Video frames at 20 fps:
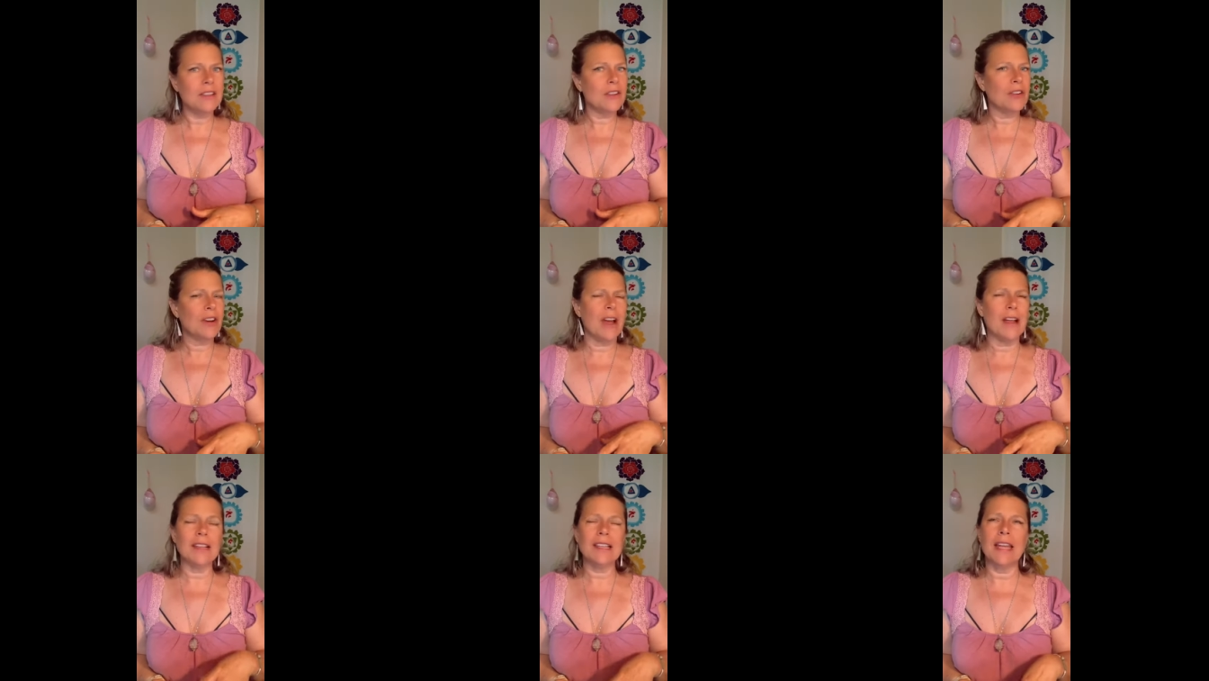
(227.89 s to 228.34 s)
You're
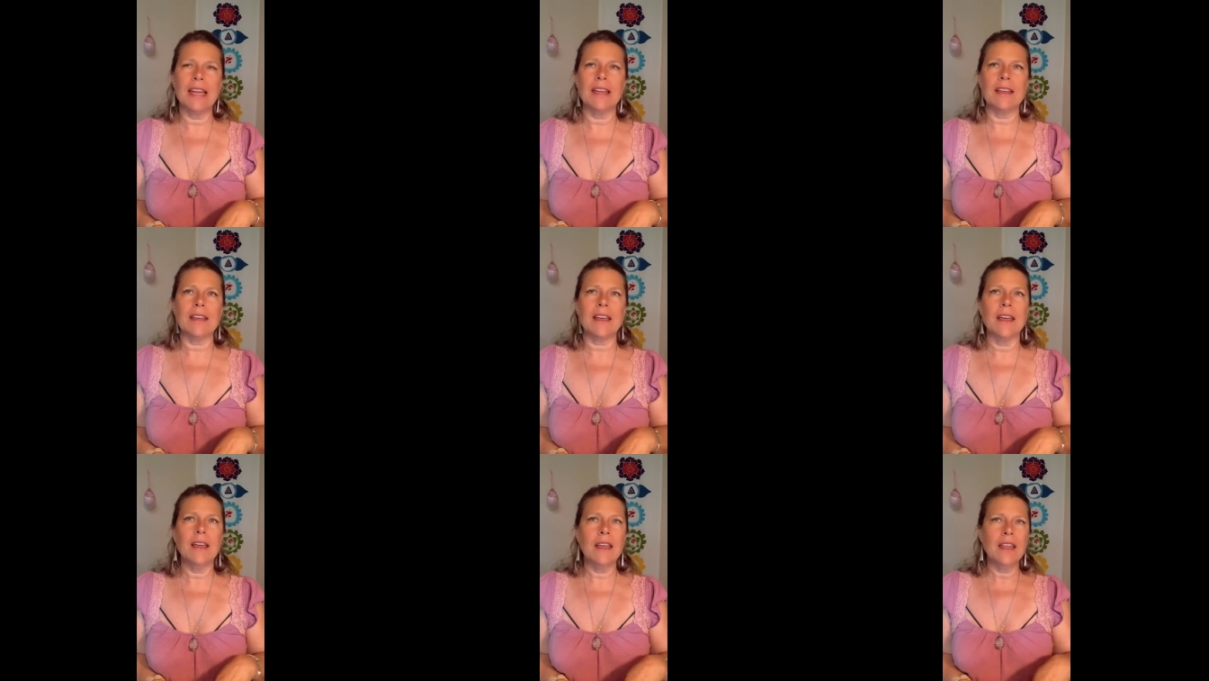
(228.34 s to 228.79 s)
not
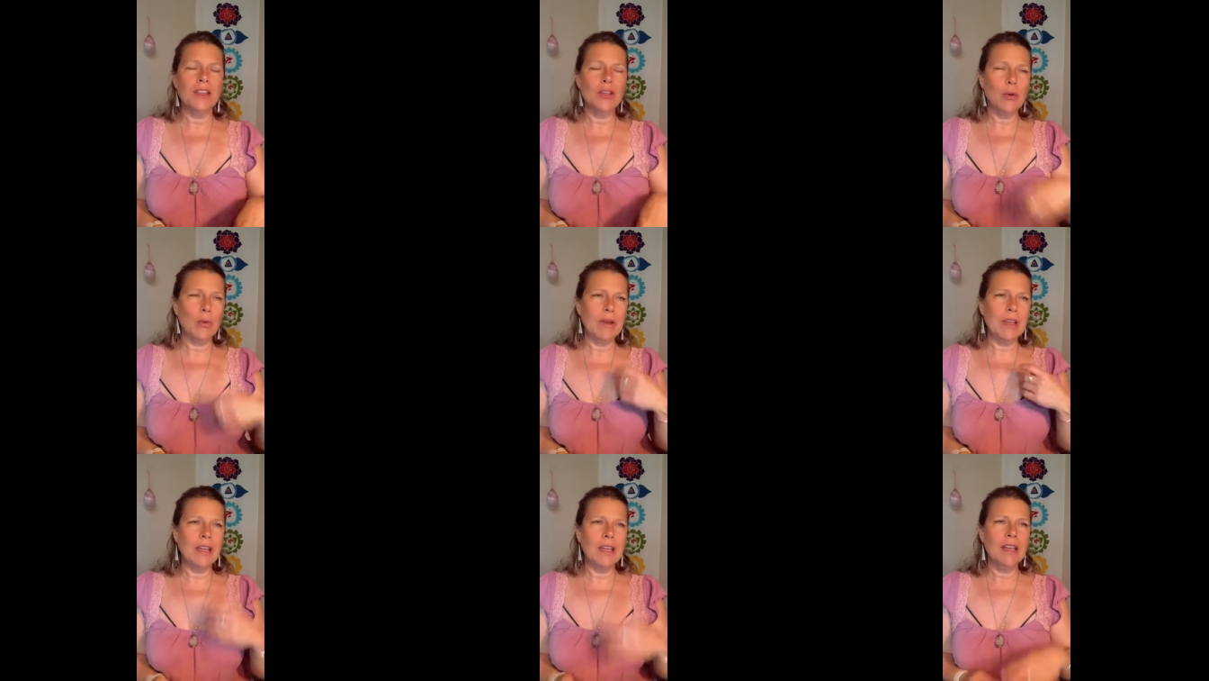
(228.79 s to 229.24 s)
like
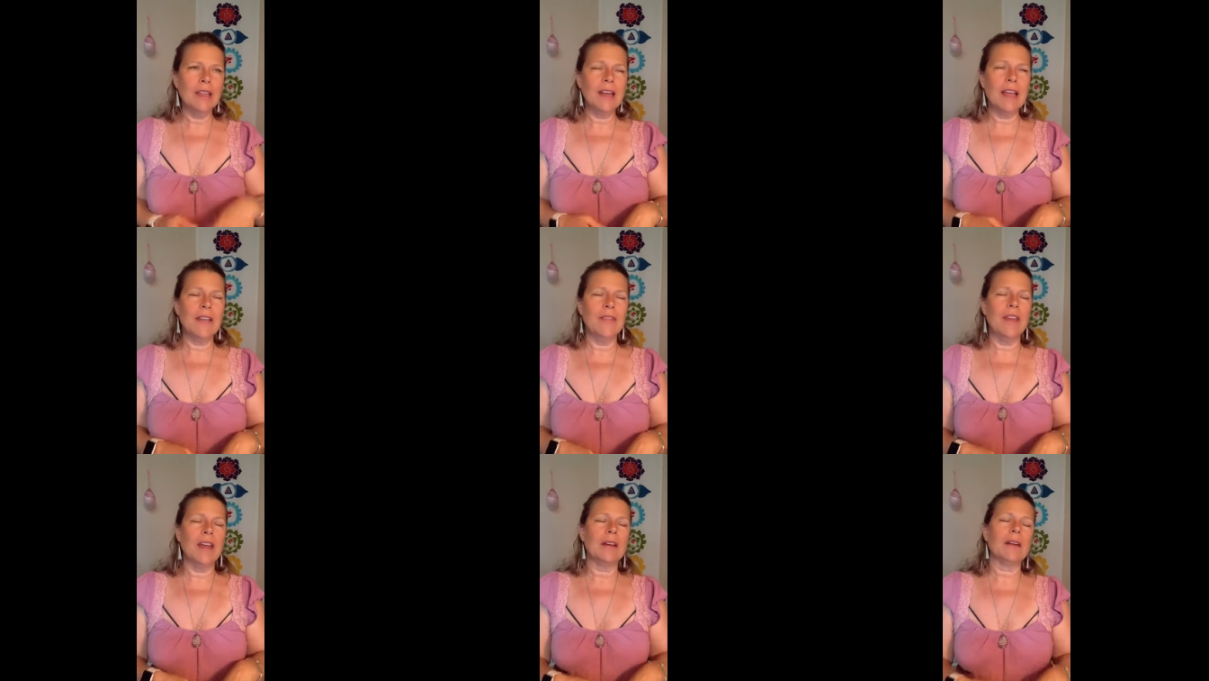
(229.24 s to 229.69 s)
you eat
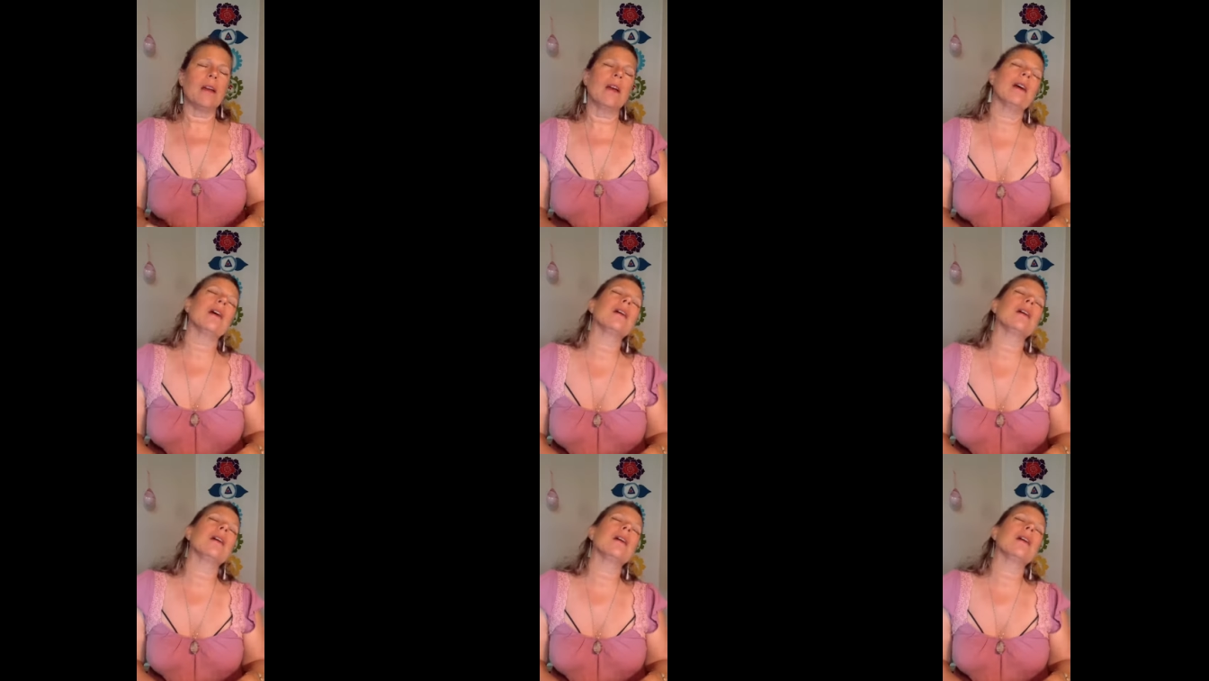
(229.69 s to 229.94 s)
and then